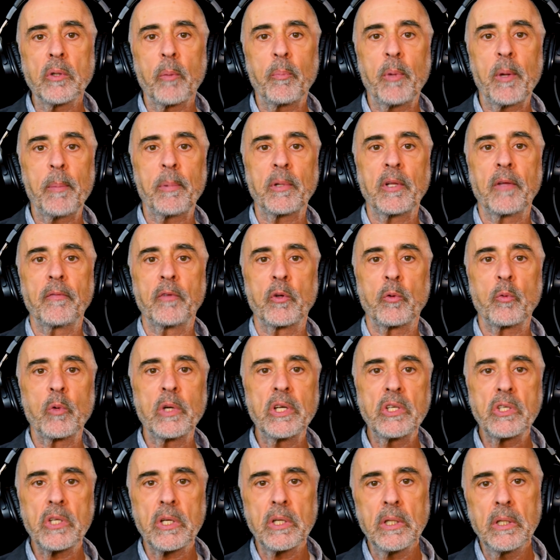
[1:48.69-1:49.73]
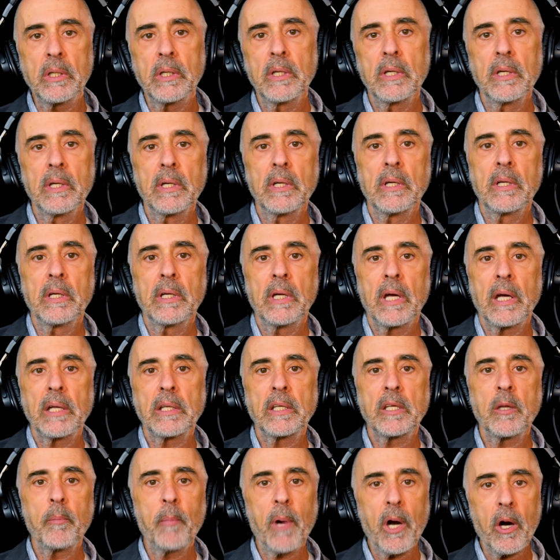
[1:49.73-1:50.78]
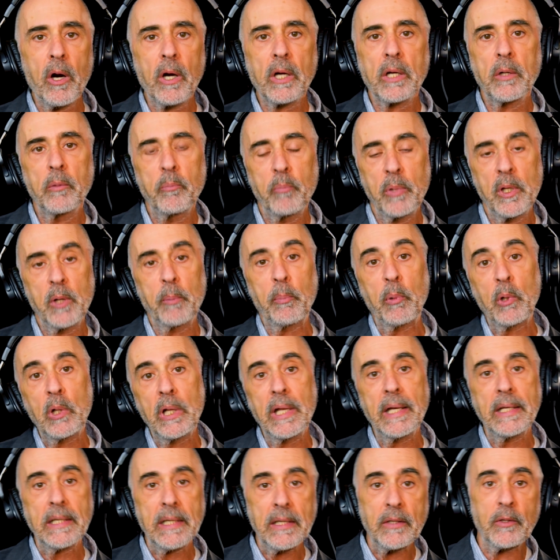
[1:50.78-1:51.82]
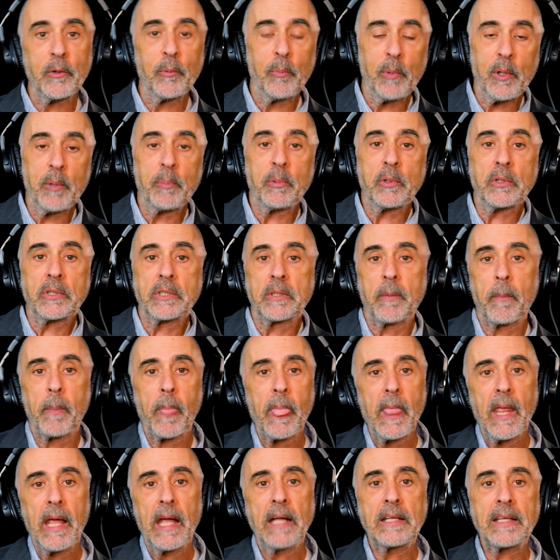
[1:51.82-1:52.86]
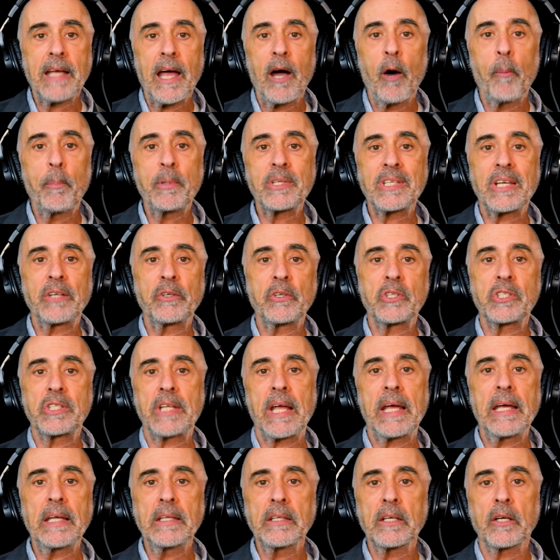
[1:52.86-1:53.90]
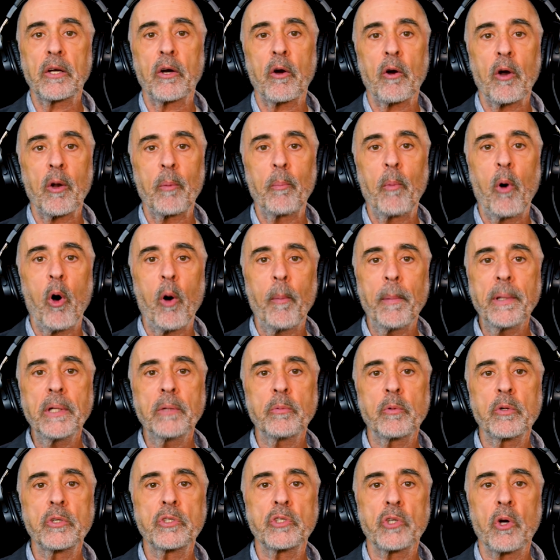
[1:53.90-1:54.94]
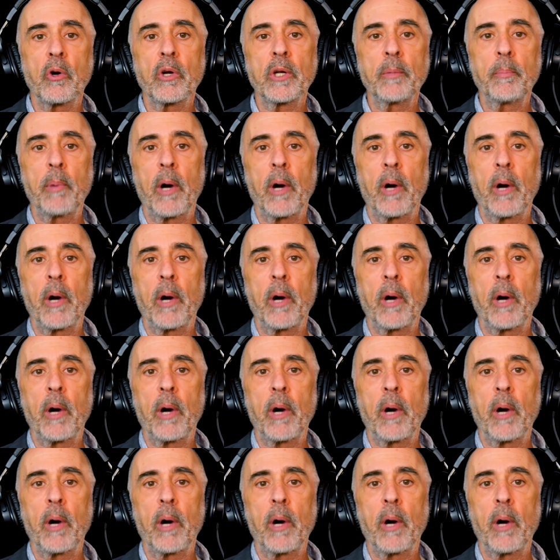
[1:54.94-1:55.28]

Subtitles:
the people of the region, and the American people and other peoples. And to help us understand the current moment, we're joined